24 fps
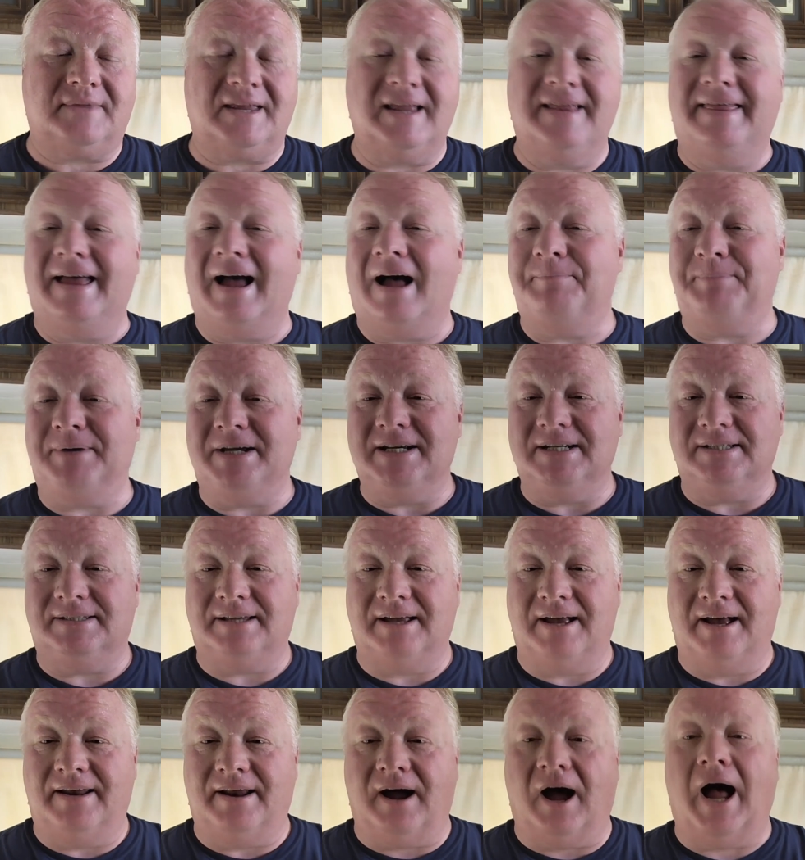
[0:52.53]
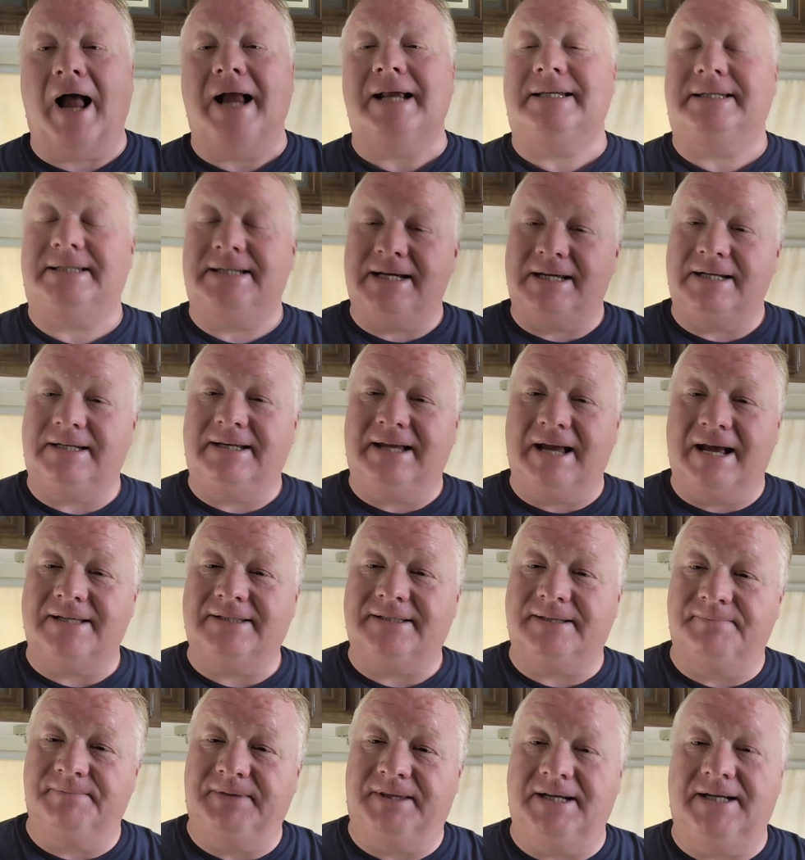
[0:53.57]
that being said, I did get
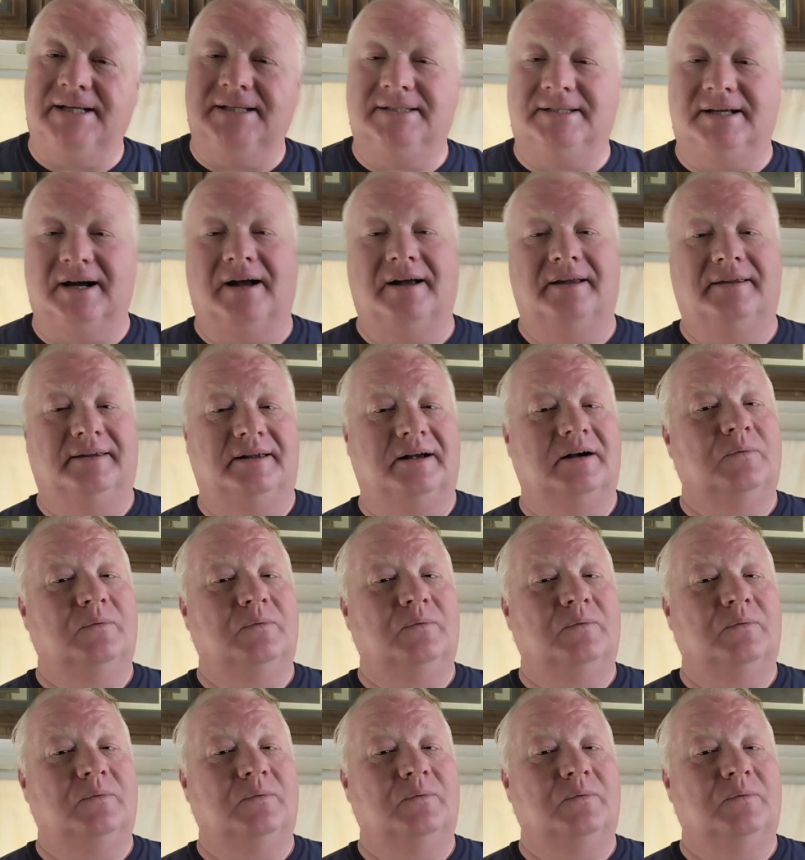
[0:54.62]
some things done.